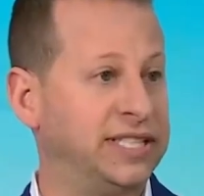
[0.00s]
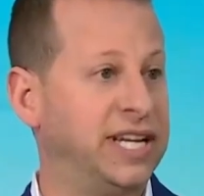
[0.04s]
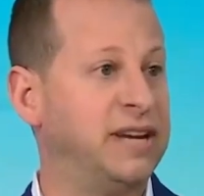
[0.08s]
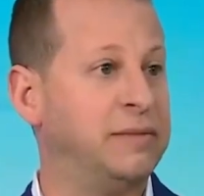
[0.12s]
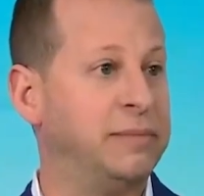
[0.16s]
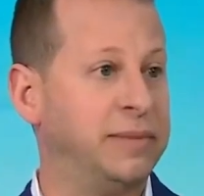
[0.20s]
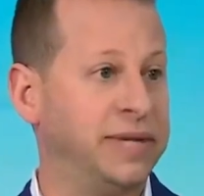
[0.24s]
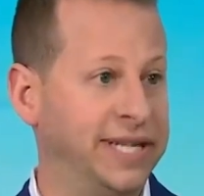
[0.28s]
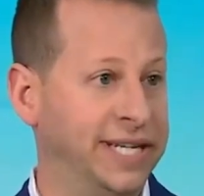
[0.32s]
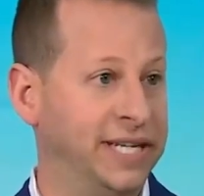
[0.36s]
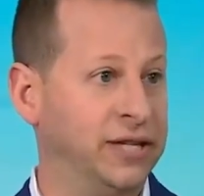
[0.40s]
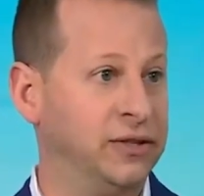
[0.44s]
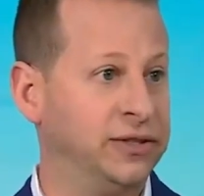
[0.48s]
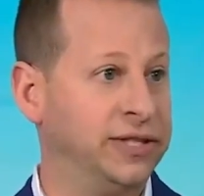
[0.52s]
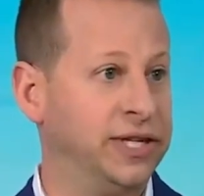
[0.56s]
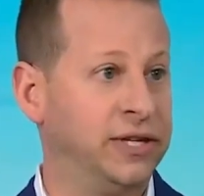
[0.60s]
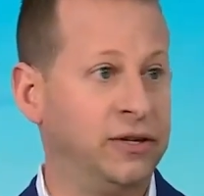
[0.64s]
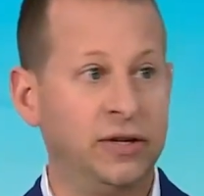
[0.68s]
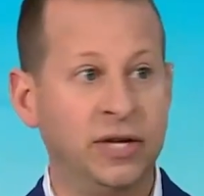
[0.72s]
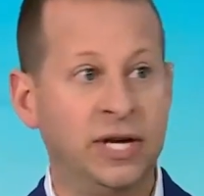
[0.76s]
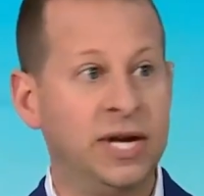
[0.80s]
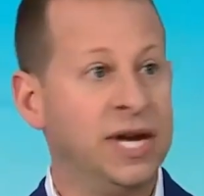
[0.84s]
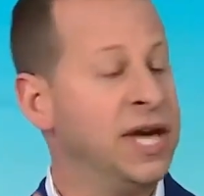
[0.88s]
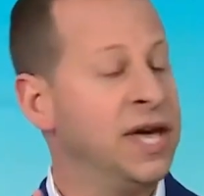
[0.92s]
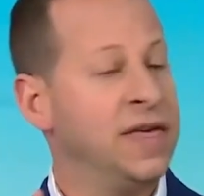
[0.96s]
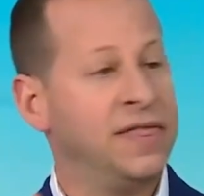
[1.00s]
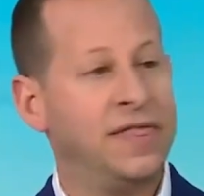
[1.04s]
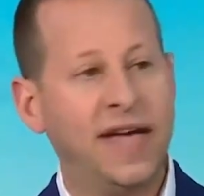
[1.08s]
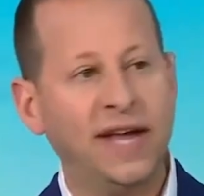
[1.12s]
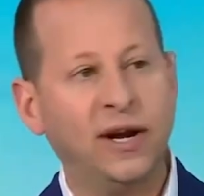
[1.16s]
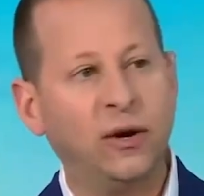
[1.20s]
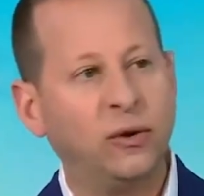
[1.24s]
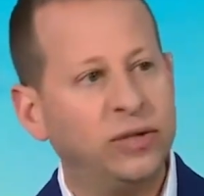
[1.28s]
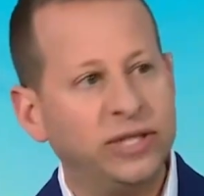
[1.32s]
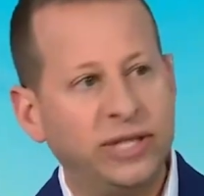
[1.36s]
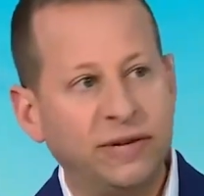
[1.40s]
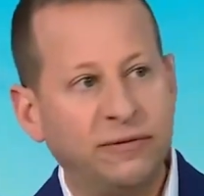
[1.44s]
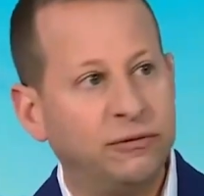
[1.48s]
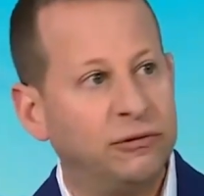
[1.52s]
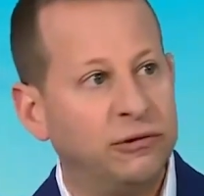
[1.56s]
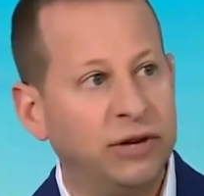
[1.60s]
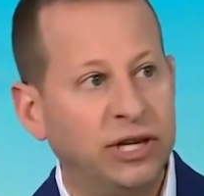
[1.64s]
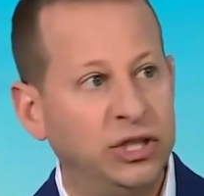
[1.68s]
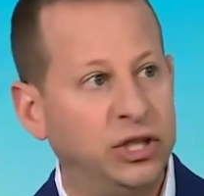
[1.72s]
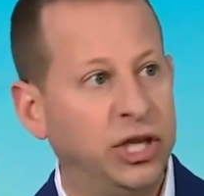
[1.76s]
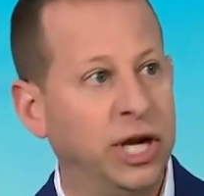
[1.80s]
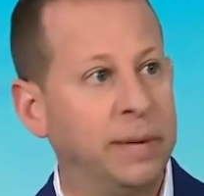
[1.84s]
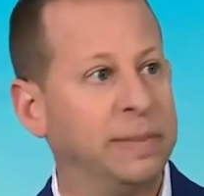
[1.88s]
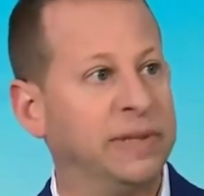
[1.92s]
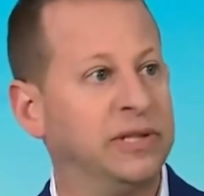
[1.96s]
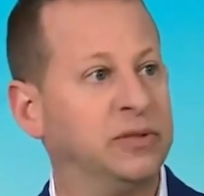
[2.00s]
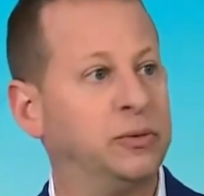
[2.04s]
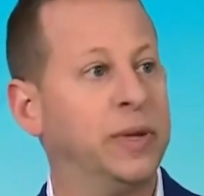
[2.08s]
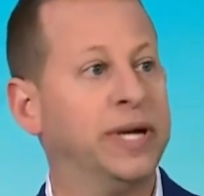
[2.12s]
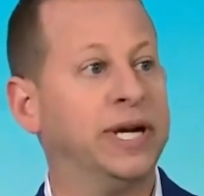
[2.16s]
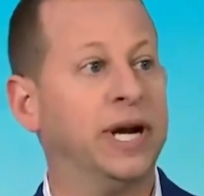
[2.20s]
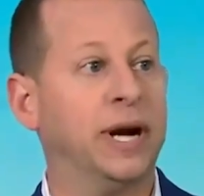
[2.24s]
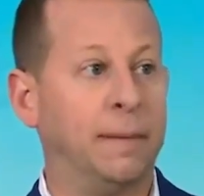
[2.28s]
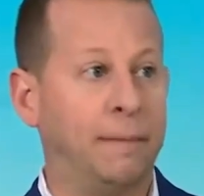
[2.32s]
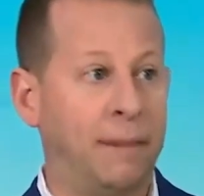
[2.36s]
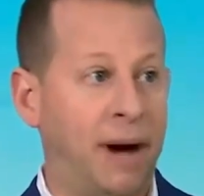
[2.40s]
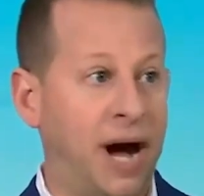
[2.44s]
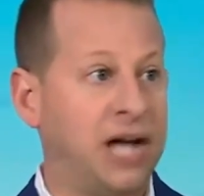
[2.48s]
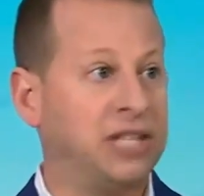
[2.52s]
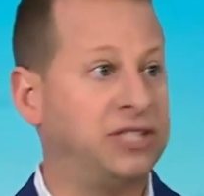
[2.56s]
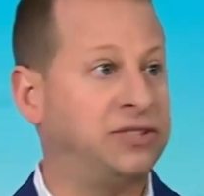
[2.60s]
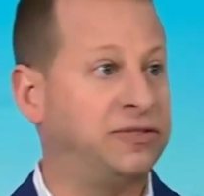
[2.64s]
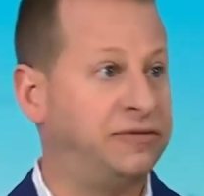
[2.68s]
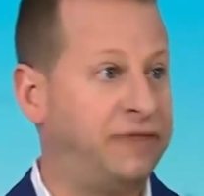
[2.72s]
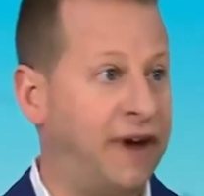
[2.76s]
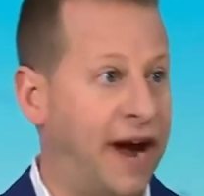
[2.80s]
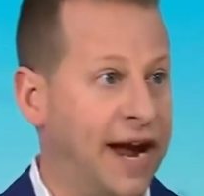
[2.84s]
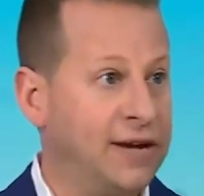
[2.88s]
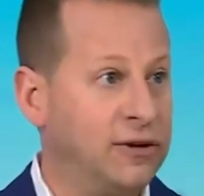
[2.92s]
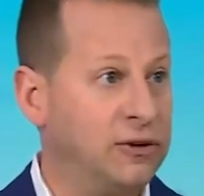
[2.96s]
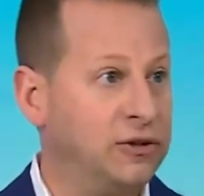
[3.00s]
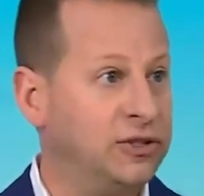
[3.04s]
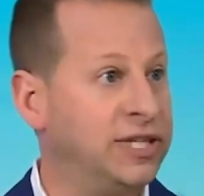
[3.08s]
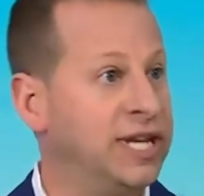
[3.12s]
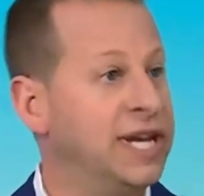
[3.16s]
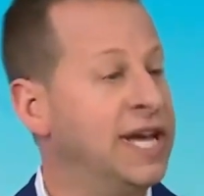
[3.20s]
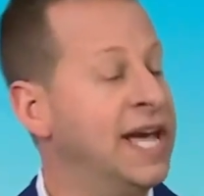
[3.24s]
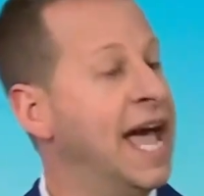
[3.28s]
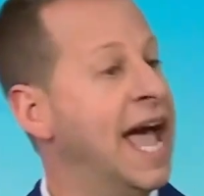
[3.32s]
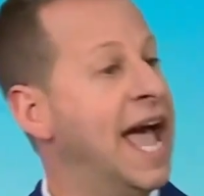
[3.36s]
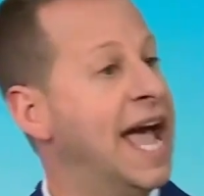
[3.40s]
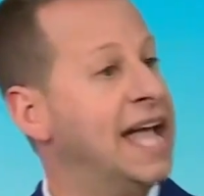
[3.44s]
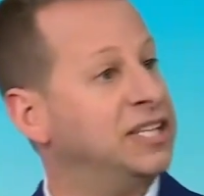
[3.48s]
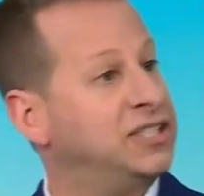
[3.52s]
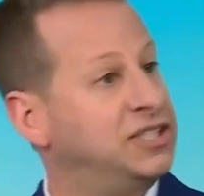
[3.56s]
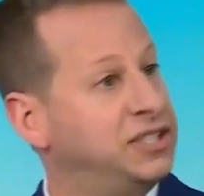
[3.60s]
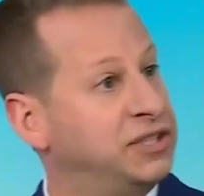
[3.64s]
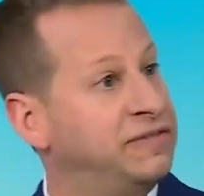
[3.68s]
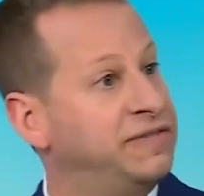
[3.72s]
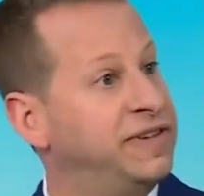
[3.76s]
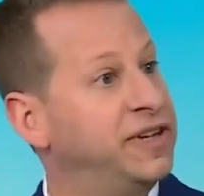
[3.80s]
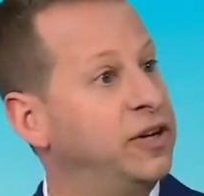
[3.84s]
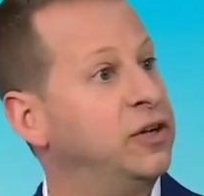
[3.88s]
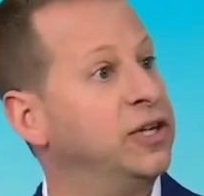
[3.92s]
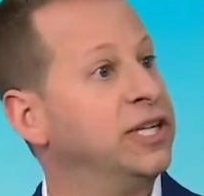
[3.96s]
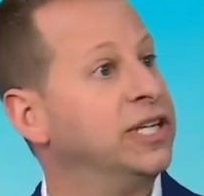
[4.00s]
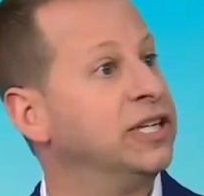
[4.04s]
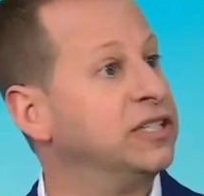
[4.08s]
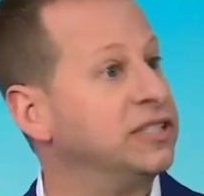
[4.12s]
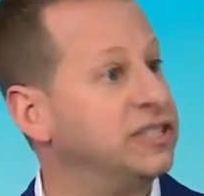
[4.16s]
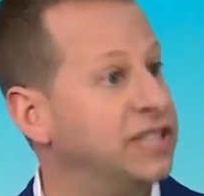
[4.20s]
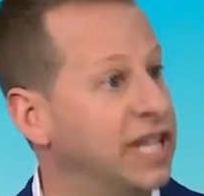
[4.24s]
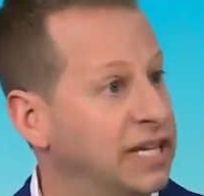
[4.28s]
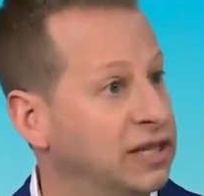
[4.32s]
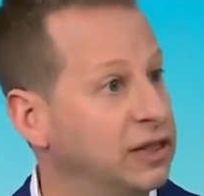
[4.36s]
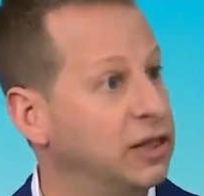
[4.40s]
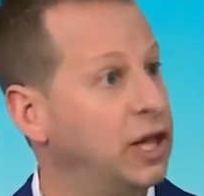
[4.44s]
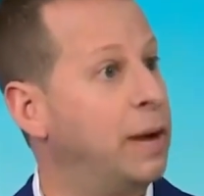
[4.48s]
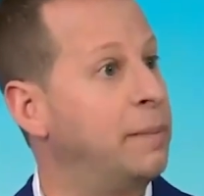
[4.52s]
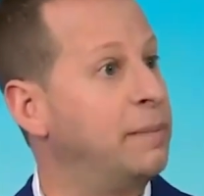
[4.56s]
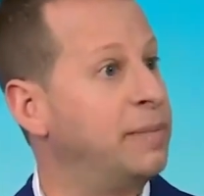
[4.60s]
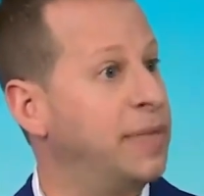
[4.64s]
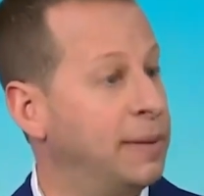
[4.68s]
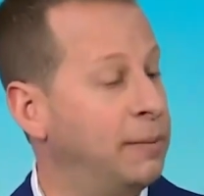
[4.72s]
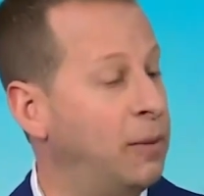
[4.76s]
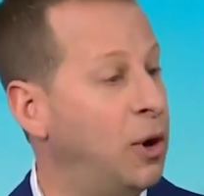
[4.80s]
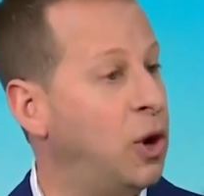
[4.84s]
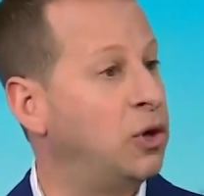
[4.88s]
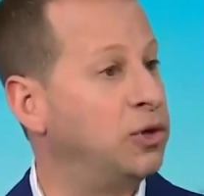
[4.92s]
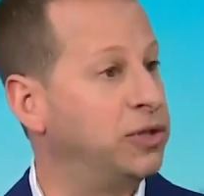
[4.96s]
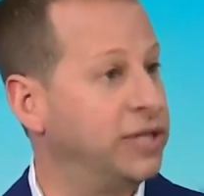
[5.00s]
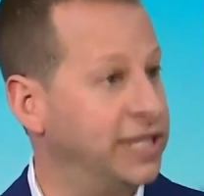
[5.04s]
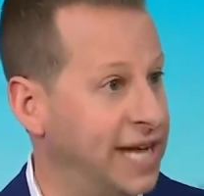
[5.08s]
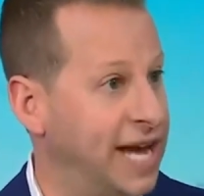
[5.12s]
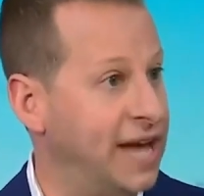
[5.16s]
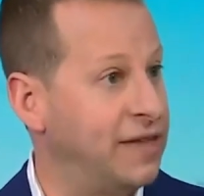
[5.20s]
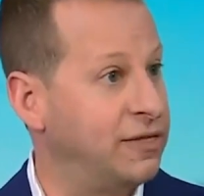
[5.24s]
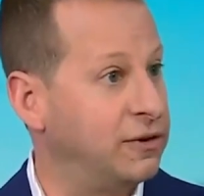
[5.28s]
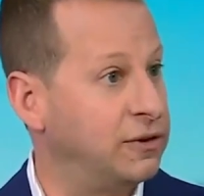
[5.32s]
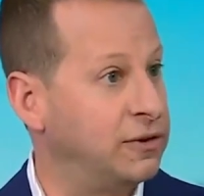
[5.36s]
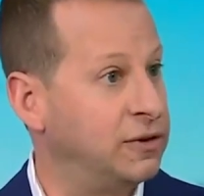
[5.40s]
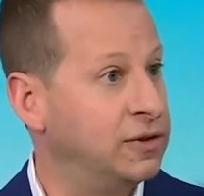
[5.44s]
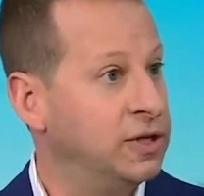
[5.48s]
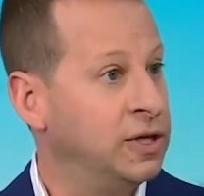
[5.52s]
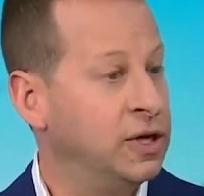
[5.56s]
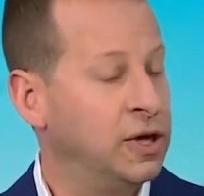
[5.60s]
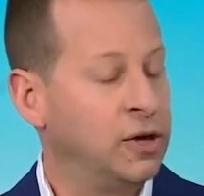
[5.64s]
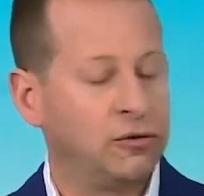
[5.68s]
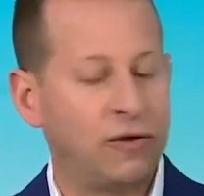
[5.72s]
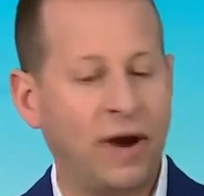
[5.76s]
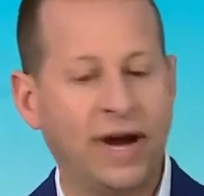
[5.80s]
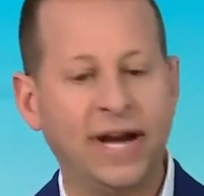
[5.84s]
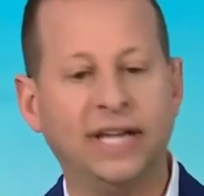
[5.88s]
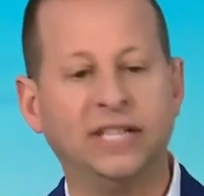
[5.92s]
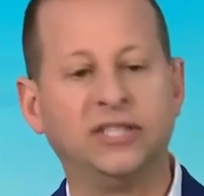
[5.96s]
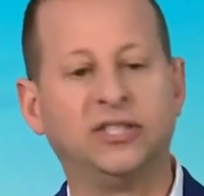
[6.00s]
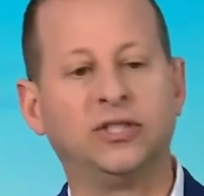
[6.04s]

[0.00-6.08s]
say have been killed there. They don't differentiate between Hamas fighters and civilians. They lump them all together right?